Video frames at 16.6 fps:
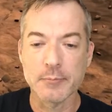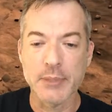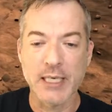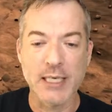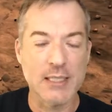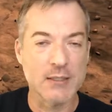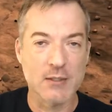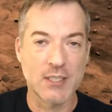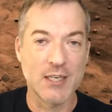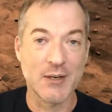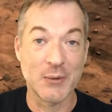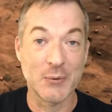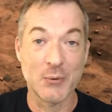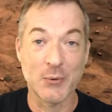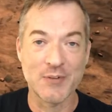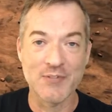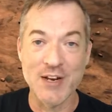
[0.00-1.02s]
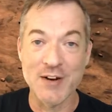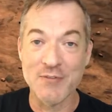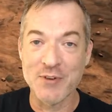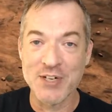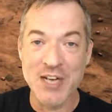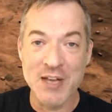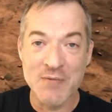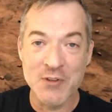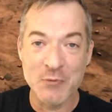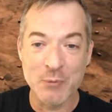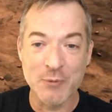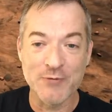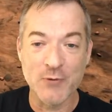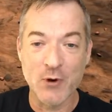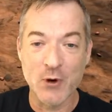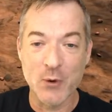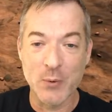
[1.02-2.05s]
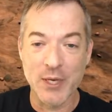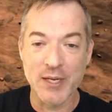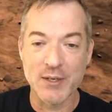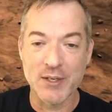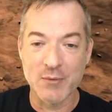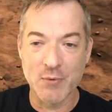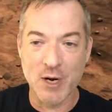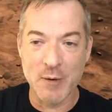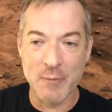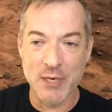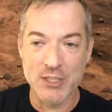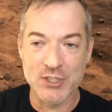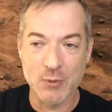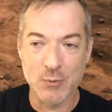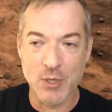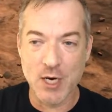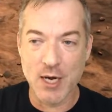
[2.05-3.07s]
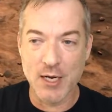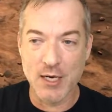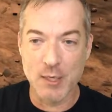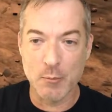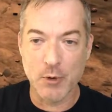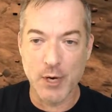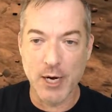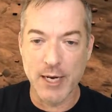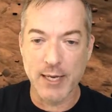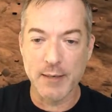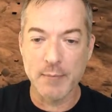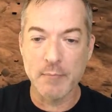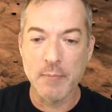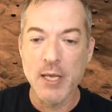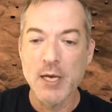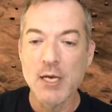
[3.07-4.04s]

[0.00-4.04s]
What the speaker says: because we've never done this before. We want to make sure we're not going to break it.